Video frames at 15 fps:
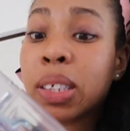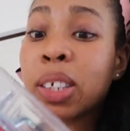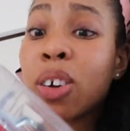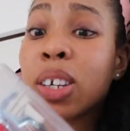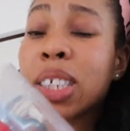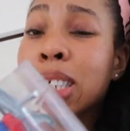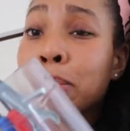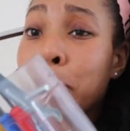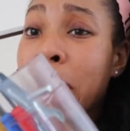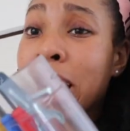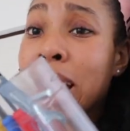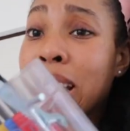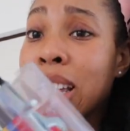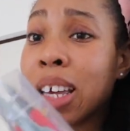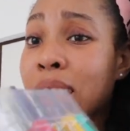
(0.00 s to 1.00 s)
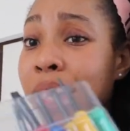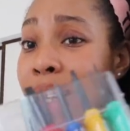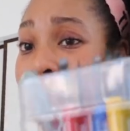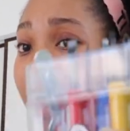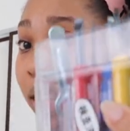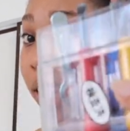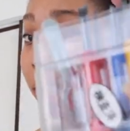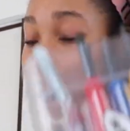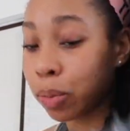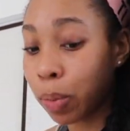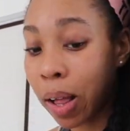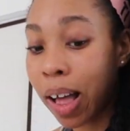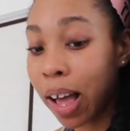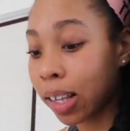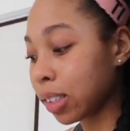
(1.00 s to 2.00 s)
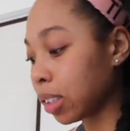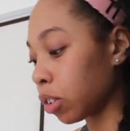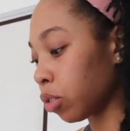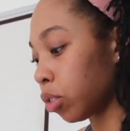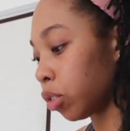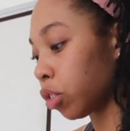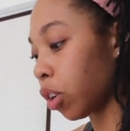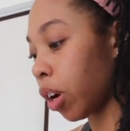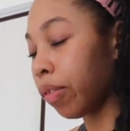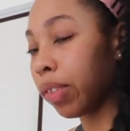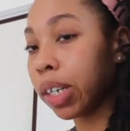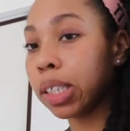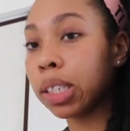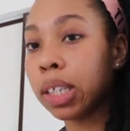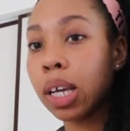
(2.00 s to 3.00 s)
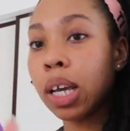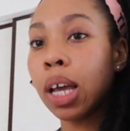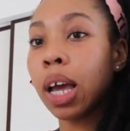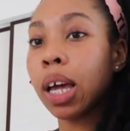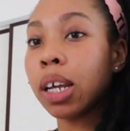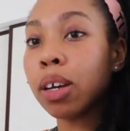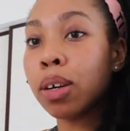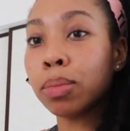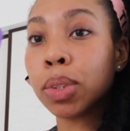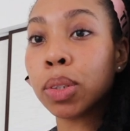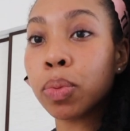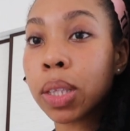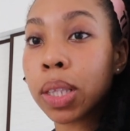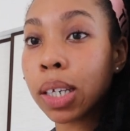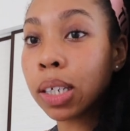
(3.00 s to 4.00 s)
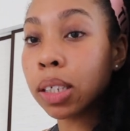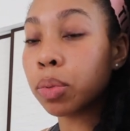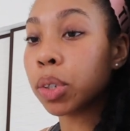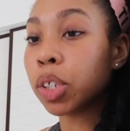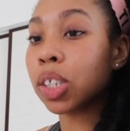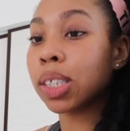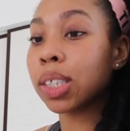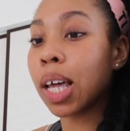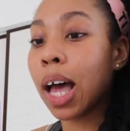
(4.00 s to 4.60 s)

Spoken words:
It's got a spanner and a key as well, and screwdrivers. And it comes with this, which is the